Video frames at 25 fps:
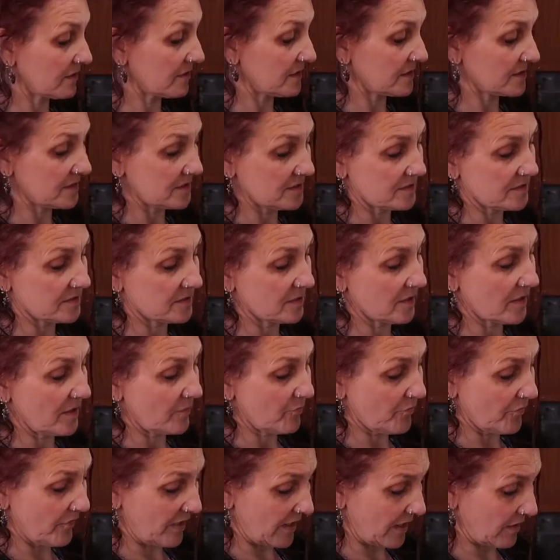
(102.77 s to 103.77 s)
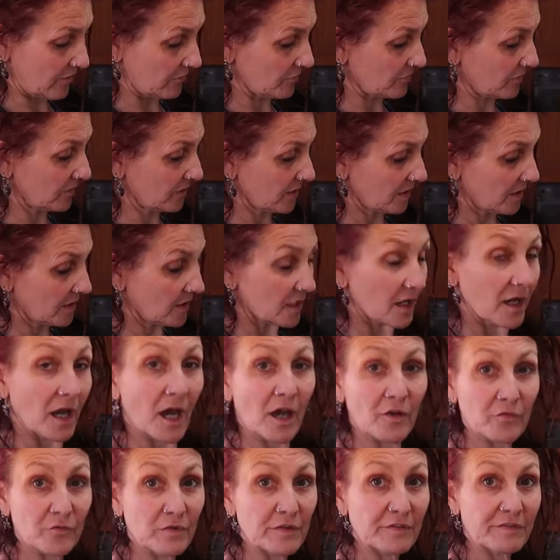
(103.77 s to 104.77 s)
This is like a brown,
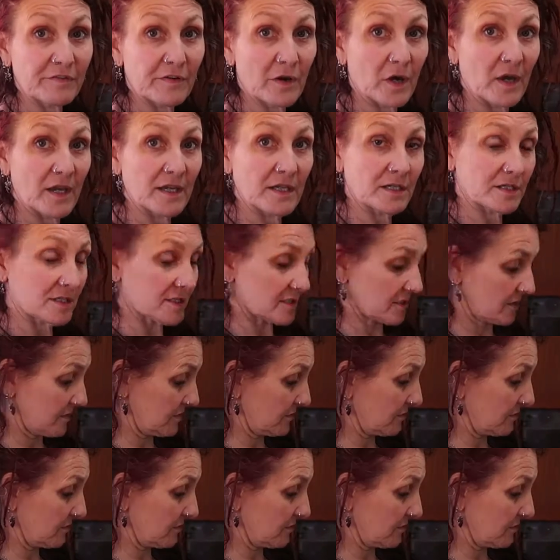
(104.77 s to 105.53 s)
unrefined,